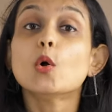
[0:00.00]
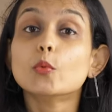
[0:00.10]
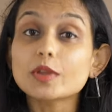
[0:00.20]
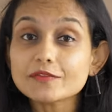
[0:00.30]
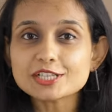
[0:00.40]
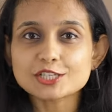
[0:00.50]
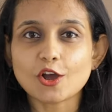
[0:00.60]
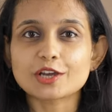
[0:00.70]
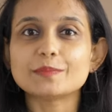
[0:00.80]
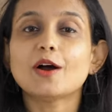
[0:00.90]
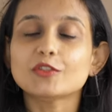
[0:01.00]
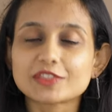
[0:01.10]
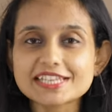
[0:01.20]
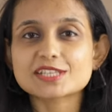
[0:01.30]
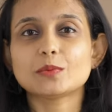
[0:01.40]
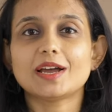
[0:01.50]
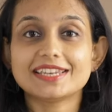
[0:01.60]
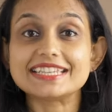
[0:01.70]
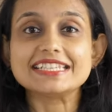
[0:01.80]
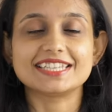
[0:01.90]
We will talk about this one
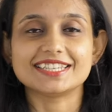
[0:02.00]
in